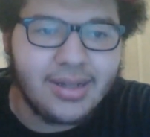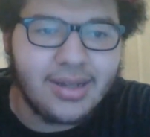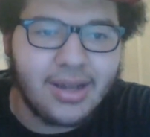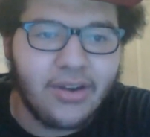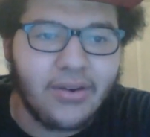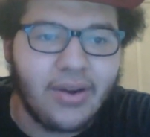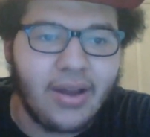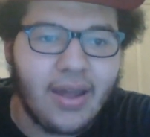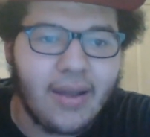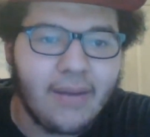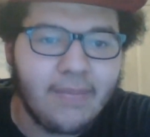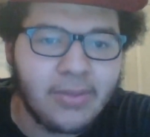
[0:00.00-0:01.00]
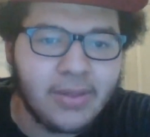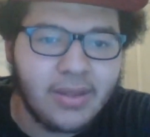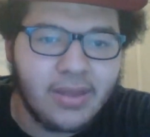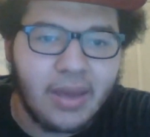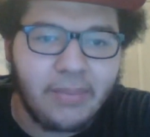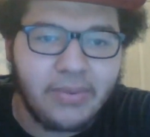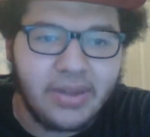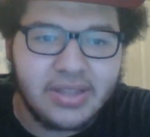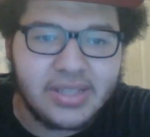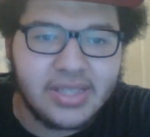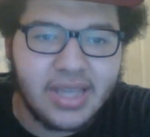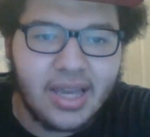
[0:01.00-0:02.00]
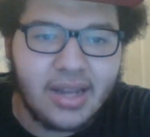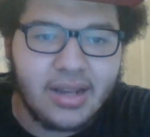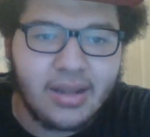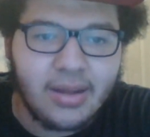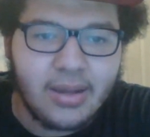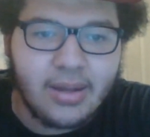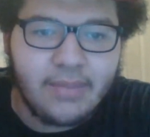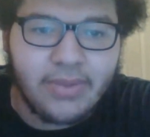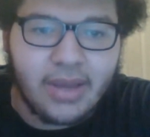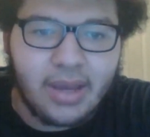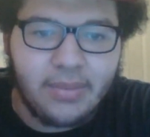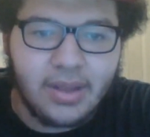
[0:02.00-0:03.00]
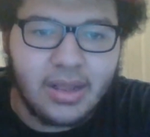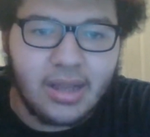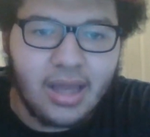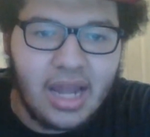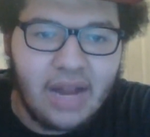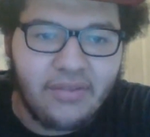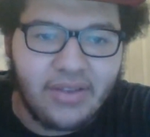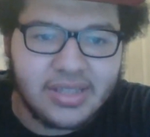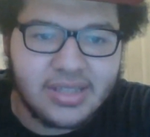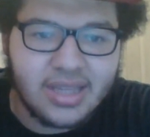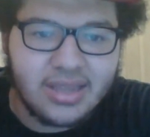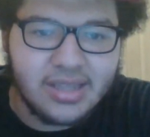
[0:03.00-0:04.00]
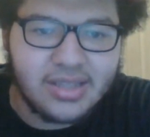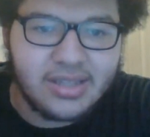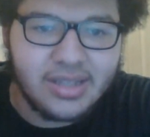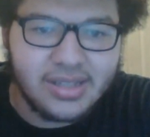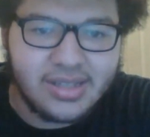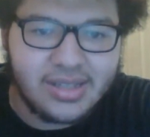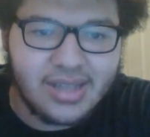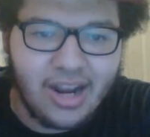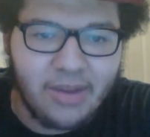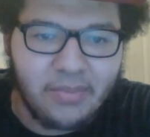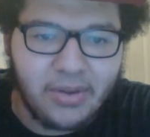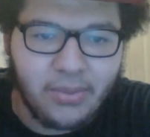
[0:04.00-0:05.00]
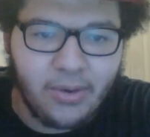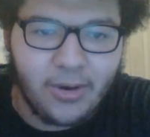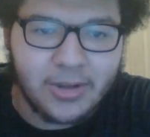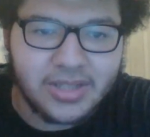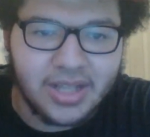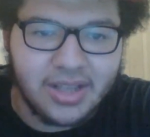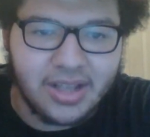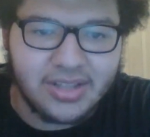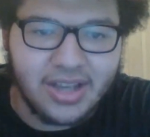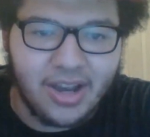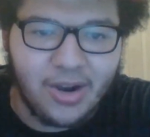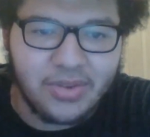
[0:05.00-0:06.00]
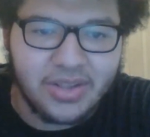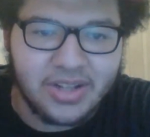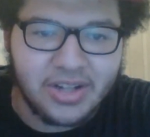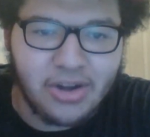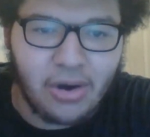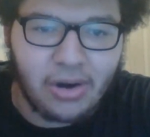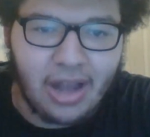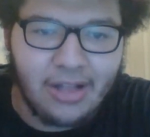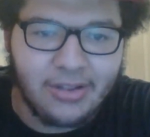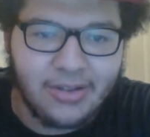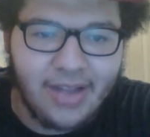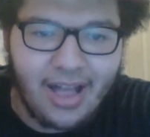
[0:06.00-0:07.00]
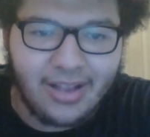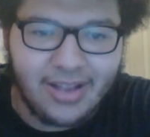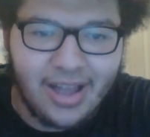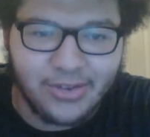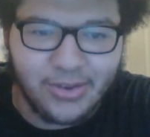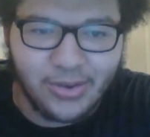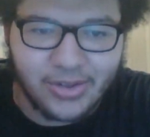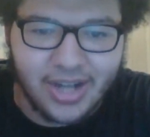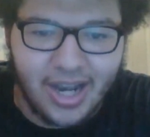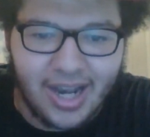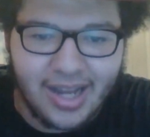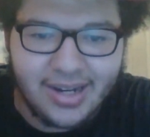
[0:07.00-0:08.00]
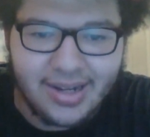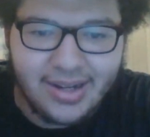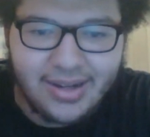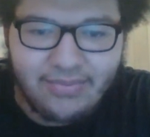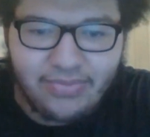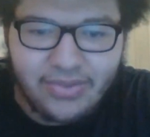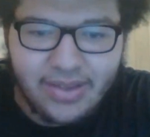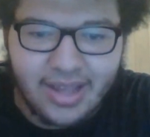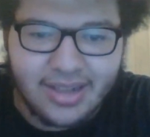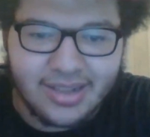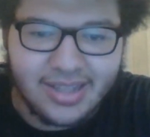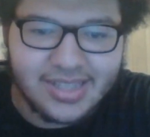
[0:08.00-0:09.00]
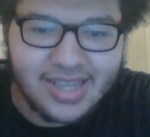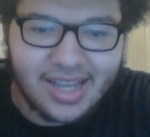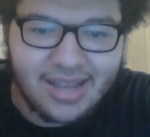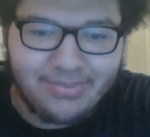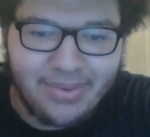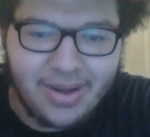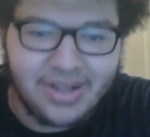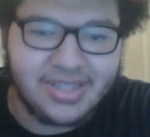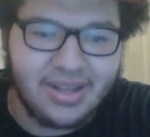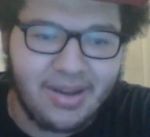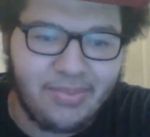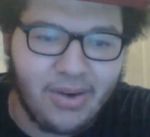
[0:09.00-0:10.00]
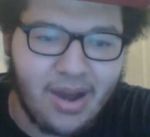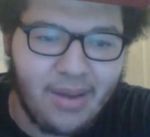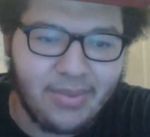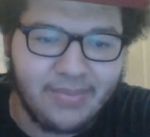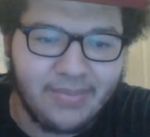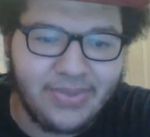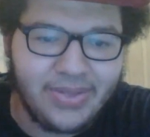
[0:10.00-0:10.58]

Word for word: Alright, that being said, I'd be lying if I said this didn't scare me worse than the dark than the dark el, el, elder god. At least I can punch that problem.